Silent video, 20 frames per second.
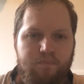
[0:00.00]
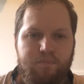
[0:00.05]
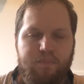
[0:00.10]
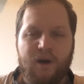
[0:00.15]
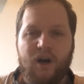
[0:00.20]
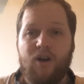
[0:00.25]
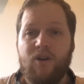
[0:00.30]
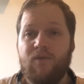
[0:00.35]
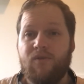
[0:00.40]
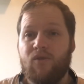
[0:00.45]

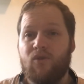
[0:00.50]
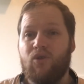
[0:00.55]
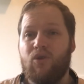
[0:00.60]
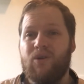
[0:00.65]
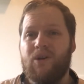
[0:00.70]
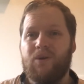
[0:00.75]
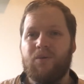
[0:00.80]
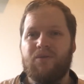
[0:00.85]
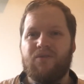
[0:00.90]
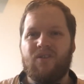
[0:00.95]
But
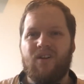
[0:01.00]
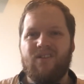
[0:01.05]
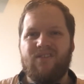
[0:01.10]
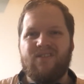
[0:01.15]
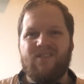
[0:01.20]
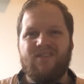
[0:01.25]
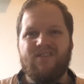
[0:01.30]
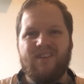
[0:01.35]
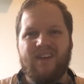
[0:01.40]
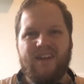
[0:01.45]
overall, it was nice
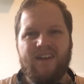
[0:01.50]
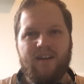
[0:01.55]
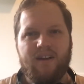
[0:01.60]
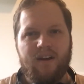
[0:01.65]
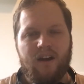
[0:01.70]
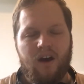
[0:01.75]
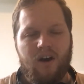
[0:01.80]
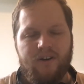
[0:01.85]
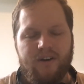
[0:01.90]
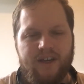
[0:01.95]
to see
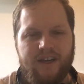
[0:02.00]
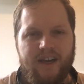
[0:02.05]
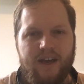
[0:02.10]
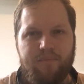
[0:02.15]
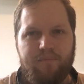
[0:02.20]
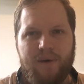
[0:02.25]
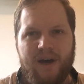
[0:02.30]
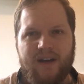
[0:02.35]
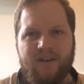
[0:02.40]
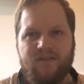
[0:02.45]
Lallana
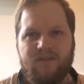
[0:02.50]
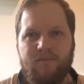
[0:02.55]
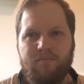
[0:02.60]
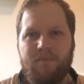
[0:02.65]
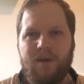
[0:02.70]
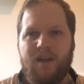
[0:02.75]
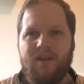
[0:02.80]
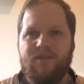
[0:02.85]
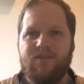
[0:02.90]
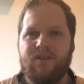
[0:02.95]
get back some
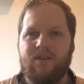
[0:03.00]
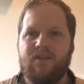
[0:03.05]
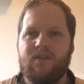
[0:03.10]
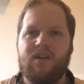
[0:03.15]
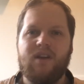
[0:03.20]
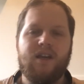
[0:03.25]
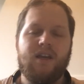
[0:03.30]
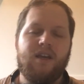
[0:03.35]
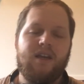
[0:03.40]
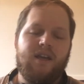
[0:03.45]
minutes,
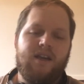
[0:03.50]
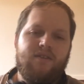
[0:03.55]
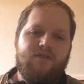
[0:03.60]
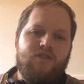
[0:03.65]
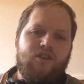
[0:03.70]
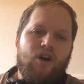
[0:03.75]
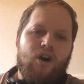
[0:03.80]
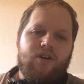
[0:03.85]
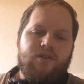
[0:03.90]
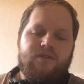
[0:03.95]
and he's
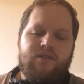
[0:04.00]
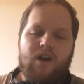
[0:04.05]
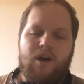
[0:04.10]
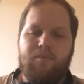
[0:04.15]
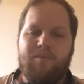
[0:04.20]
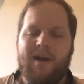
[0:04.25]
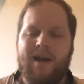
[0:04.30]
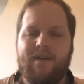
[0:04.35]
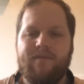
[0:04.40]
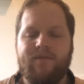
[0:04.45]
got to
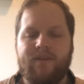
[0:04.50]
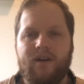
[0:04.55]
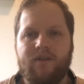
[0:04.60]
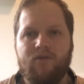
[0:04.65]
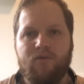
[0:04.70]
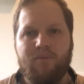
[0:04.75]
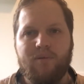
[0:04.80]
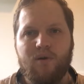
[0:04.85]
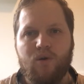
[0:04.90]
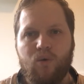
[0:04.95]
start playing for
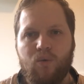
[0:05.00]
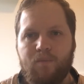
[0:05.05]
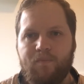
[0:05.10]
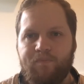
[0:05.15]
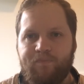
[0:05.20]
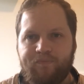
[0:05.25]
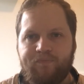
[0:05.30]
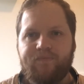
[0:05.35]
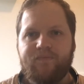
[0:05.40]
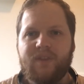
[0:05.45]
Liverpool,
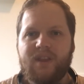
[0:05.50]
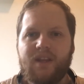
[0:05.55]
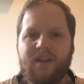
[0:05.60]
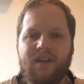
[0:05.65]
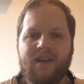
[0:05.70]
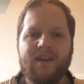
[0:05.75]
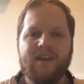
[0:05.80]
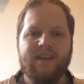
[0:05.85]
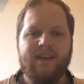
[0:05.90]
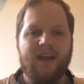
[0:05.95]

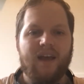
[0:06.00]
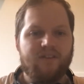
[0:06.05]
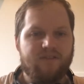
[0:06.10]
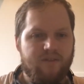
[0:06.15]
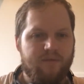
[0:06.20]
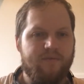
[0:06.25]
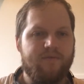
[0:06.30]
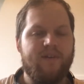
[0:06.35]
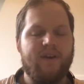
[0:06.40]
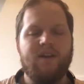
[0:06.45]
get
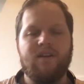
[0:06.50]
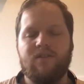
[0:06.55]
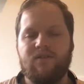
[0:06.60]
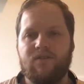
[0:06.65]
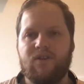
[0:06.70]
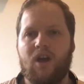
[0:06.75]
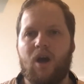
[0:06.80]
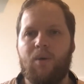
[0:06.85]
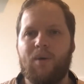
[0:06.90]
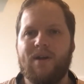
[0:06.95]
some
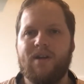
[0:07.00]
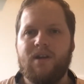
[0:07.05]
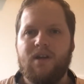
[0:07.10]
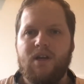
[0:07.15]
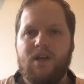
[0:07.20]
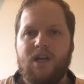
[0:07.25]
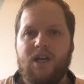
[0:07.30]
fitness going.